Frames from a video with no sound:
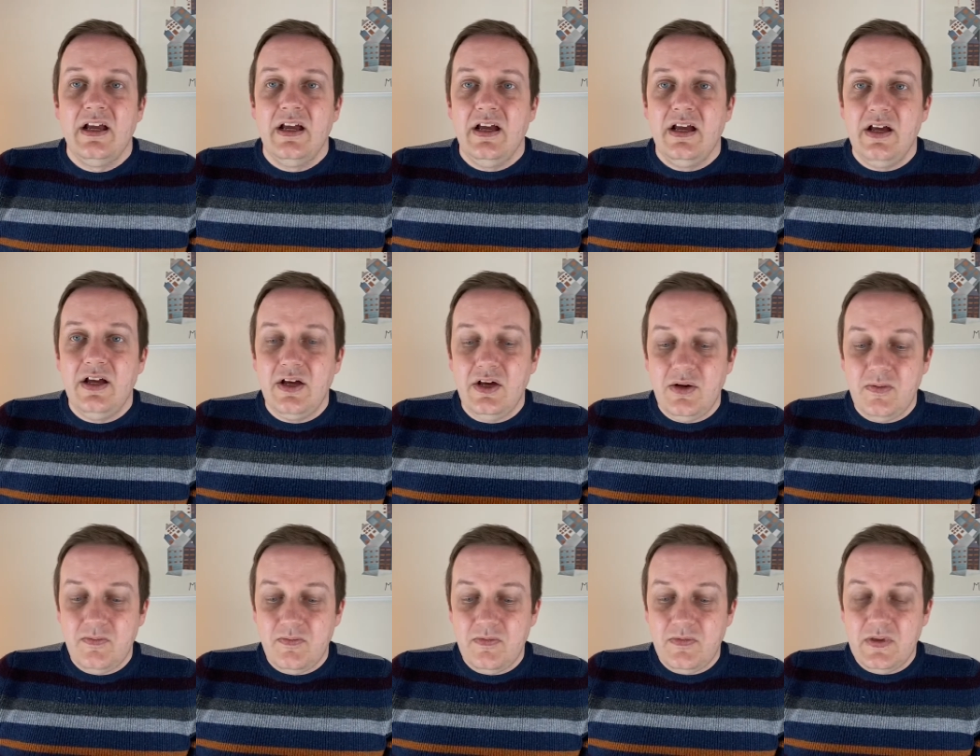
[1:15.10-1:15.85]

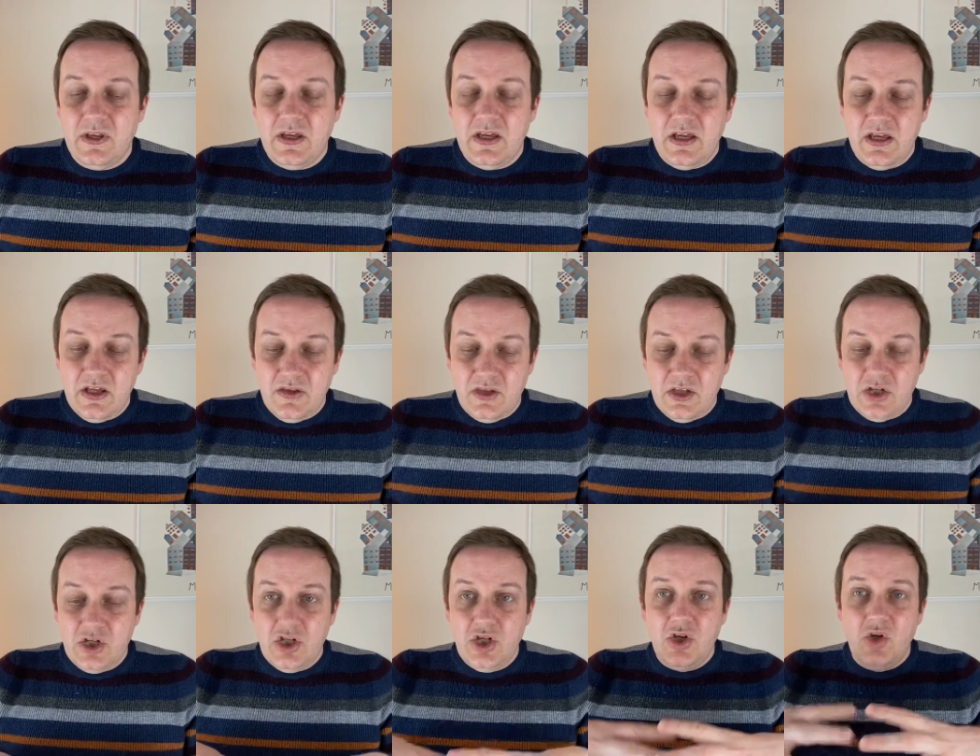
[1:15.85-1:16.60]

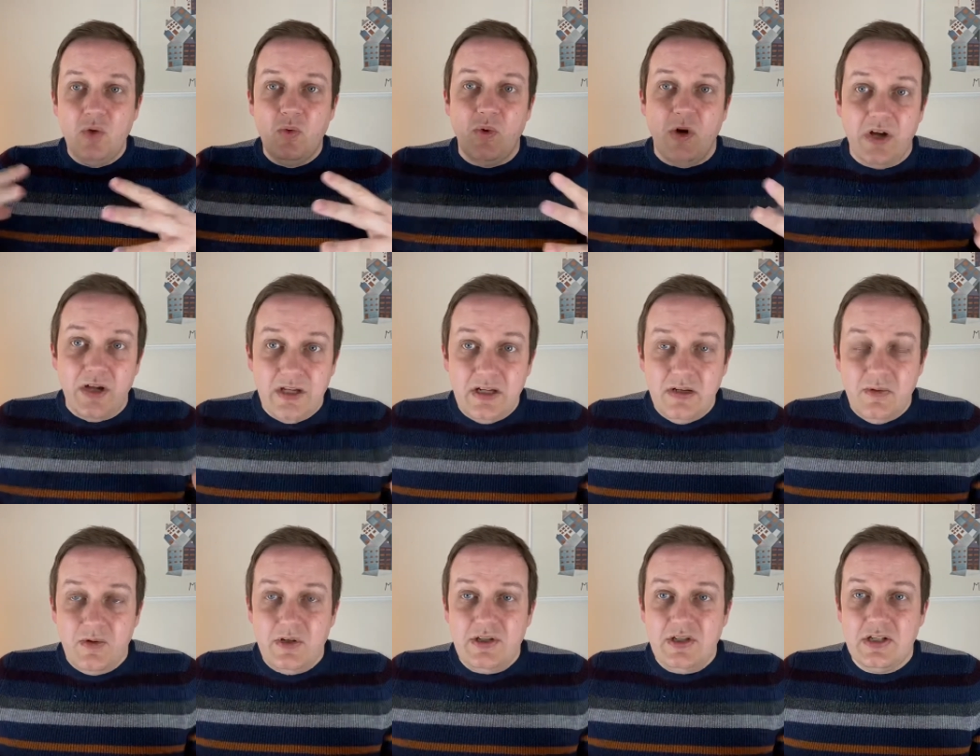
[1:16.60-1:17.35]
The new
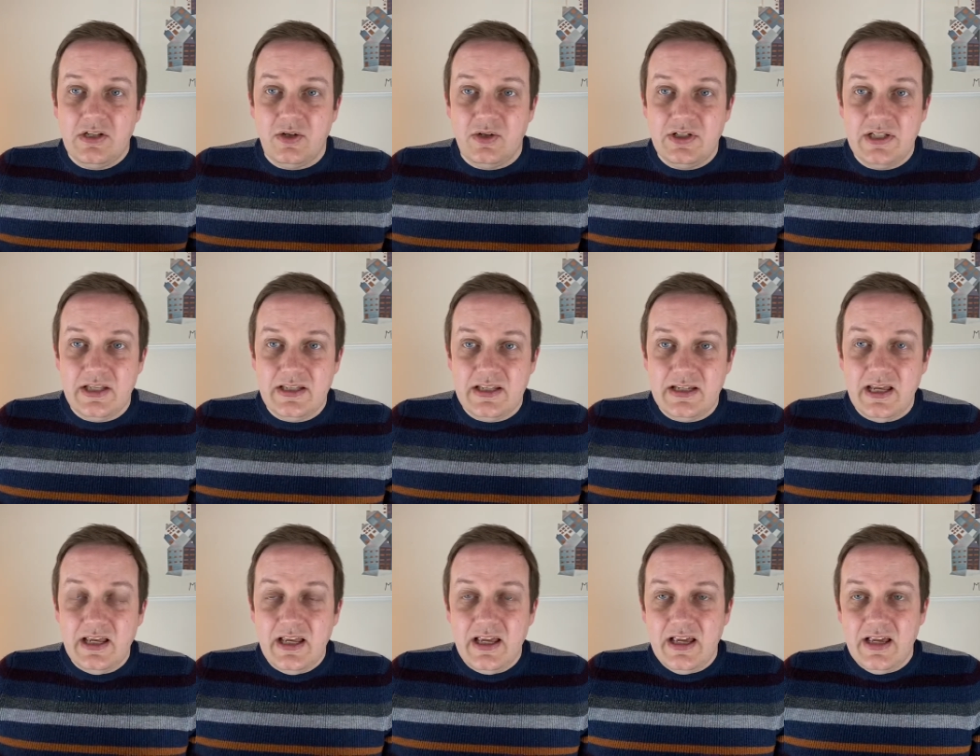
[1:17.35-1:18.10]
one, which is on
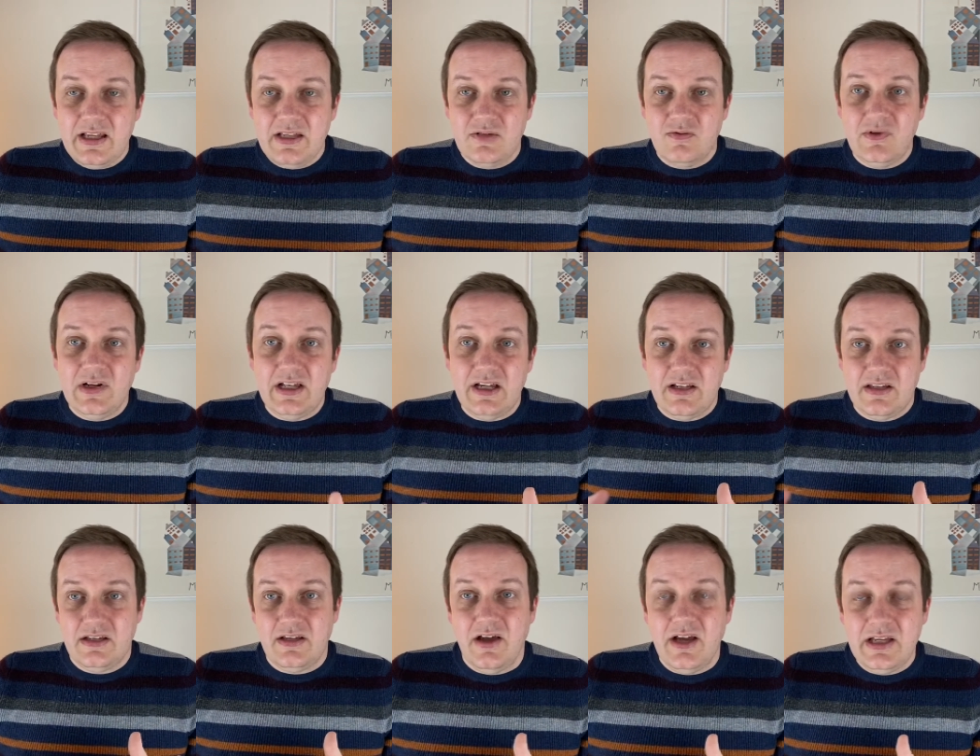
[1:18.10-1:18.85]
Disney, is really
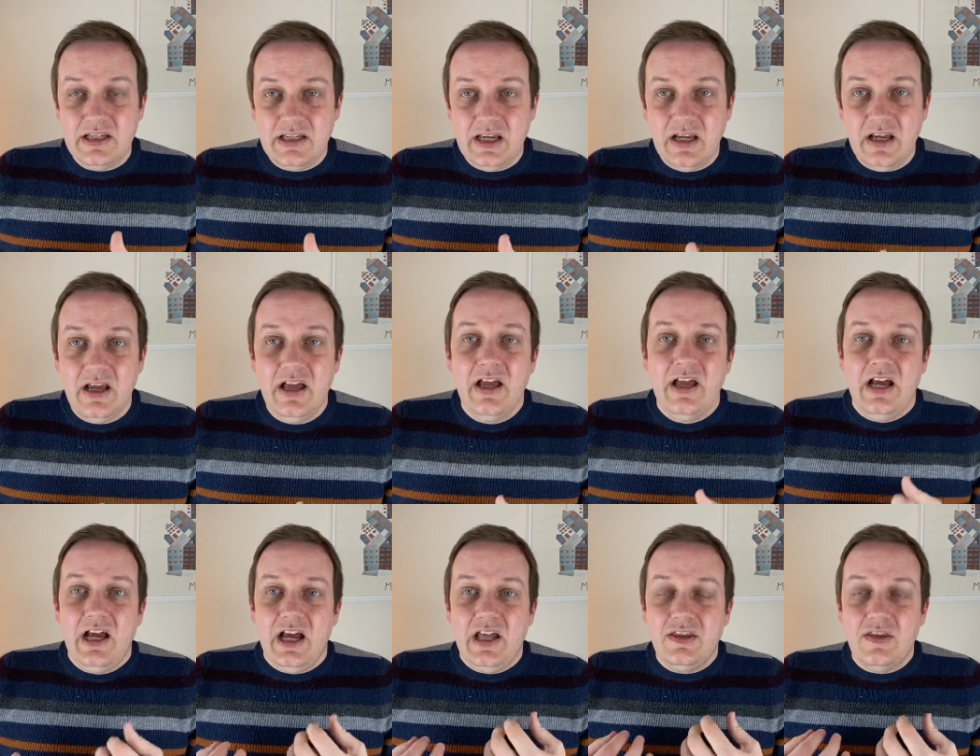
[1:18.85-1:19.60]
exciting,
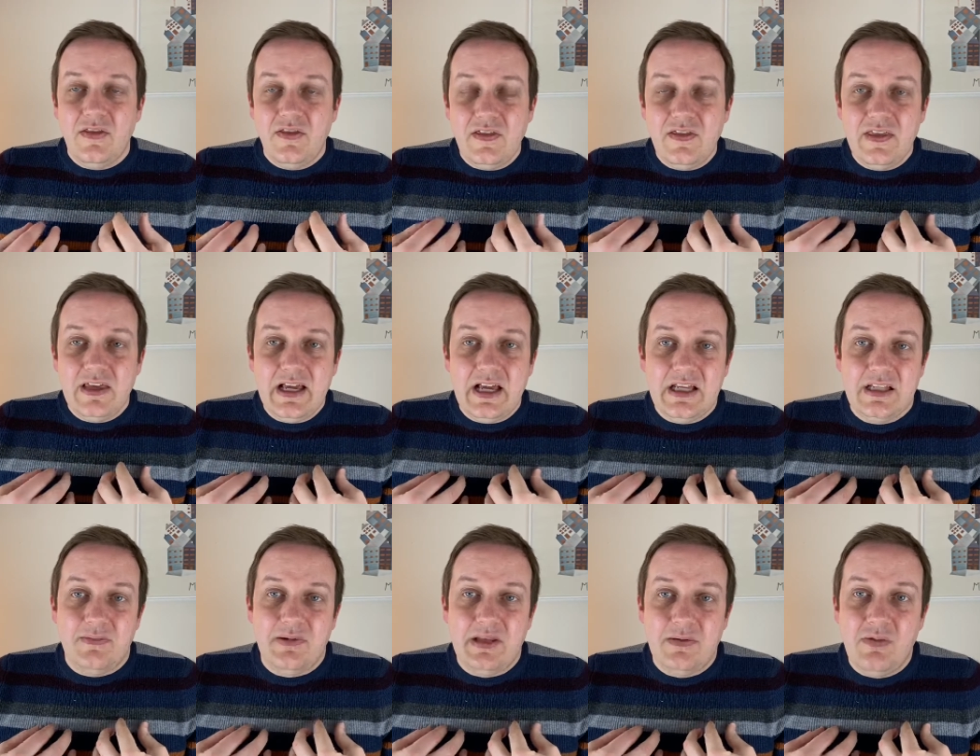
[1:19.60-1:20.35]
and the thing that
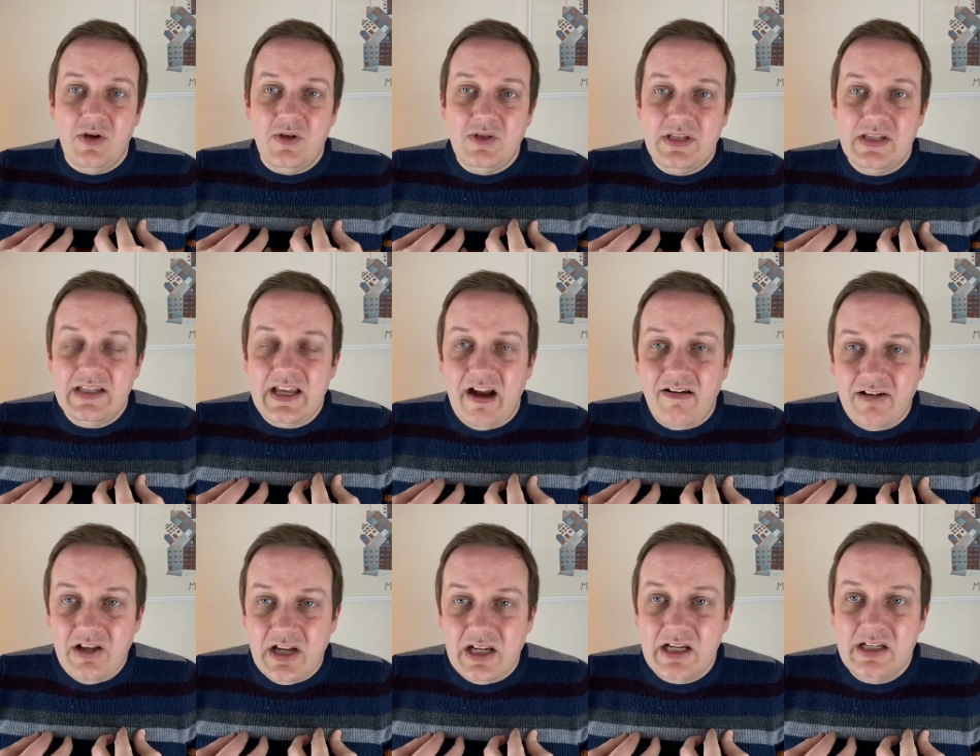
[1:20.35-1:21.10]
gets me the most is
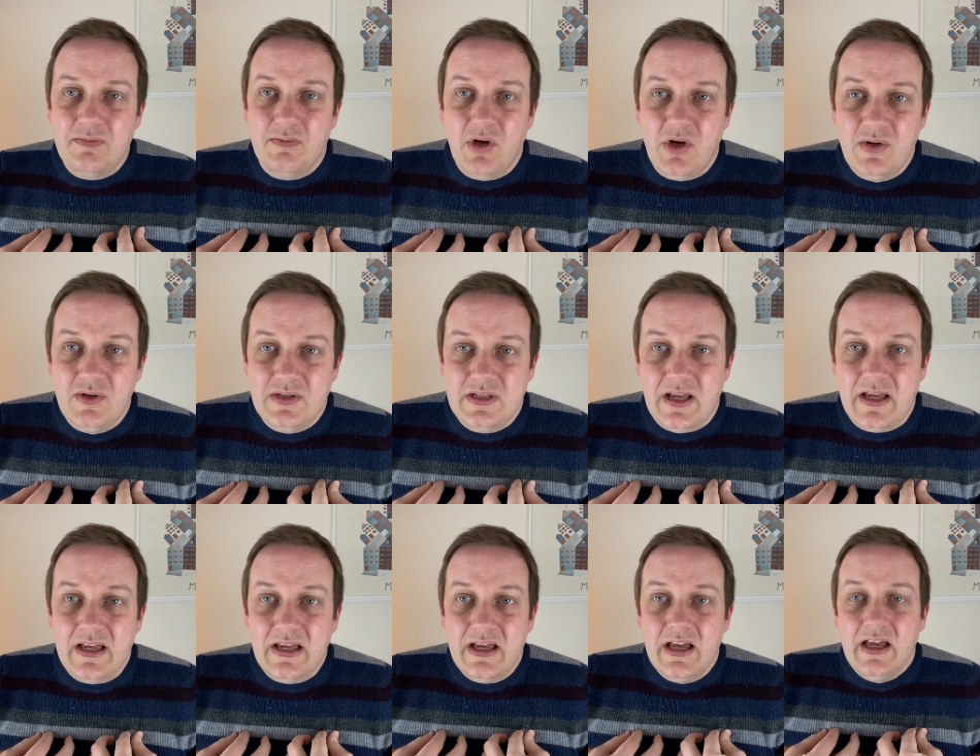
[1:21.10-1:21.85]
Ariana
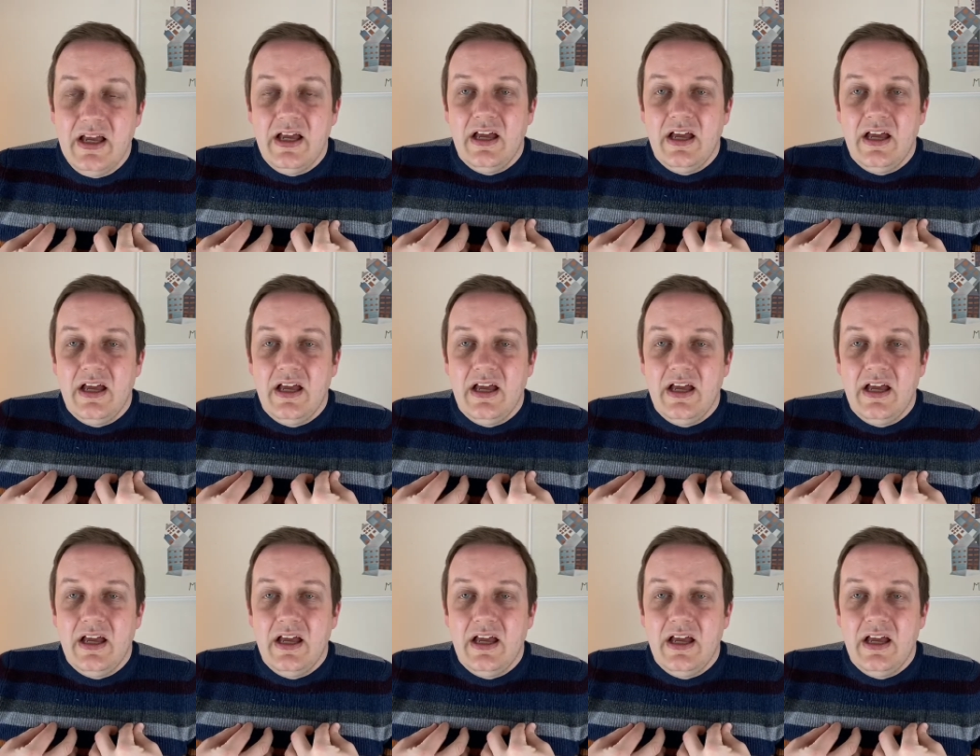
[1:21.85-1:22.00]
DeBose.